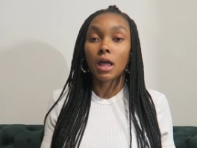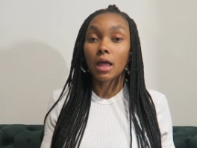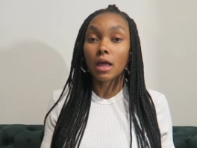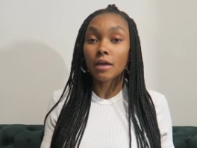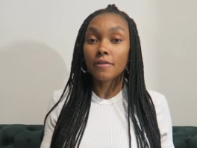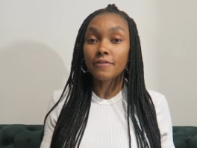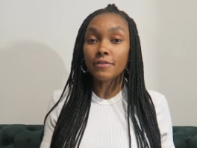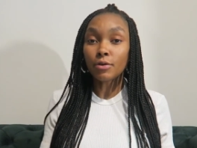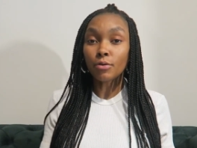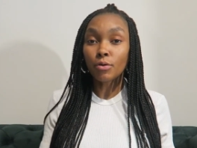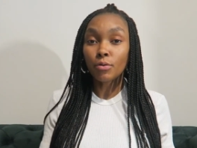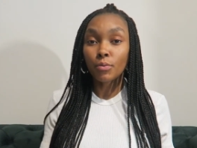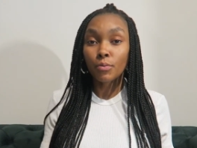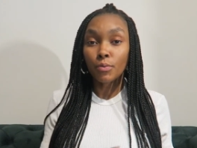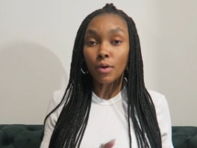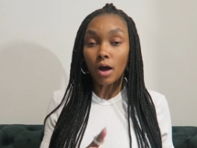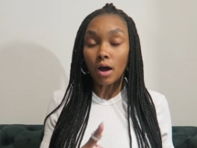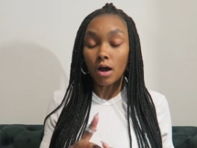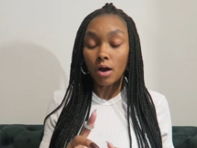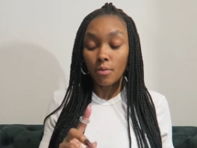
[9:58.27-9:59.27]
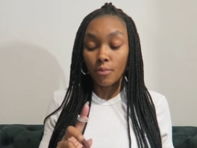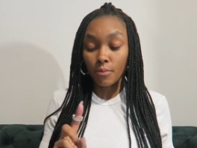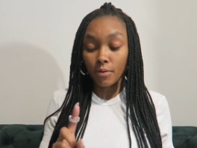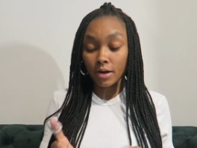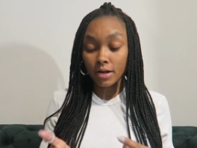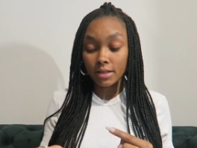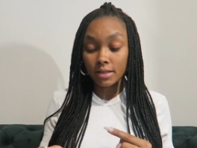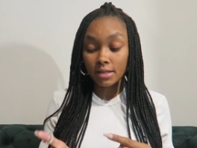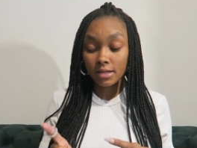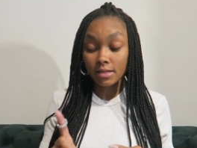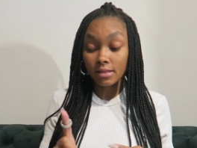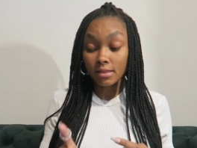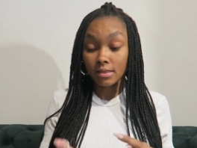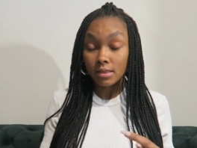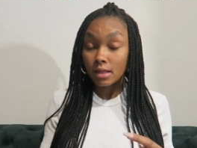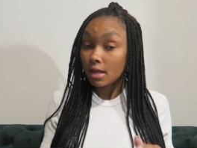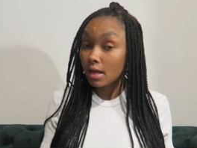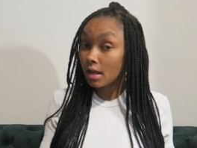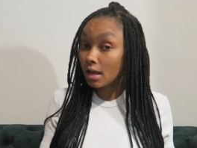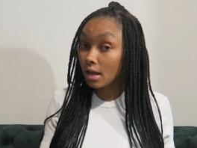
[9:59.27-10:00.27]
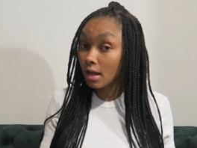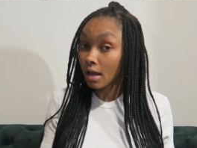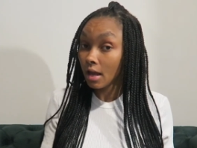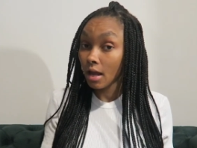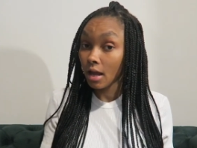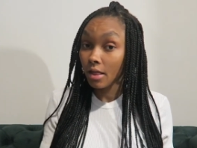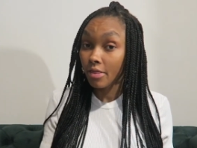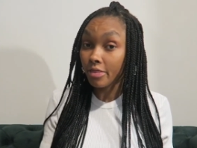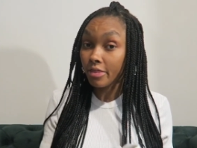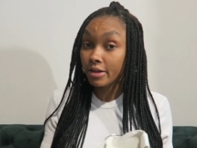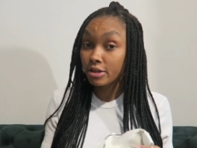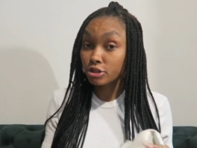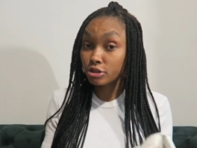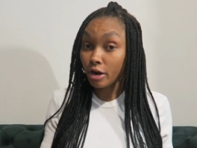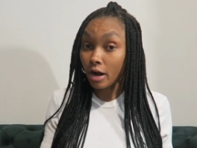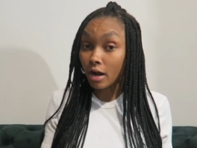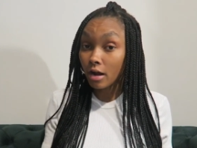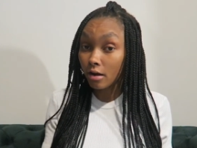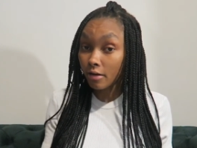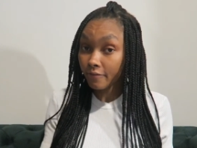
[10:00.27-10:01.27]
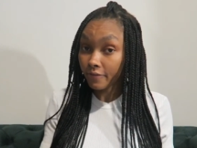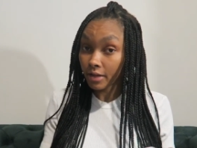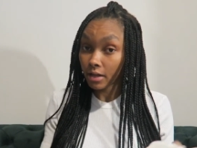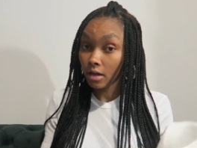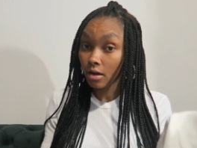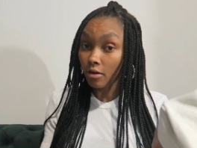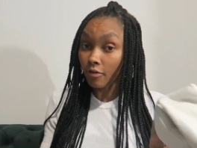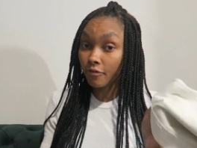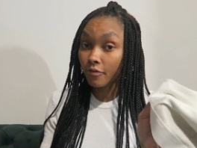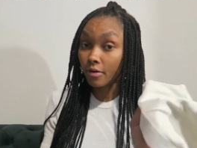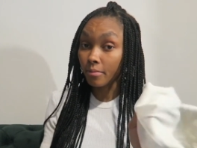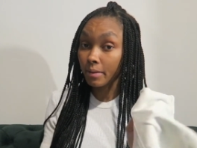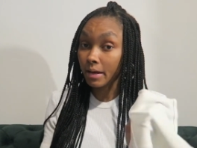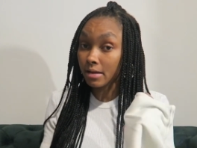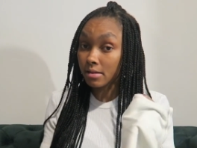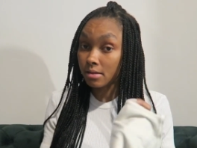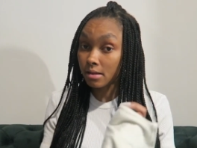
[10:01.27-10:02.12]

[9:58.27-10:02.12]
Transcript: If you want to see the try on video for my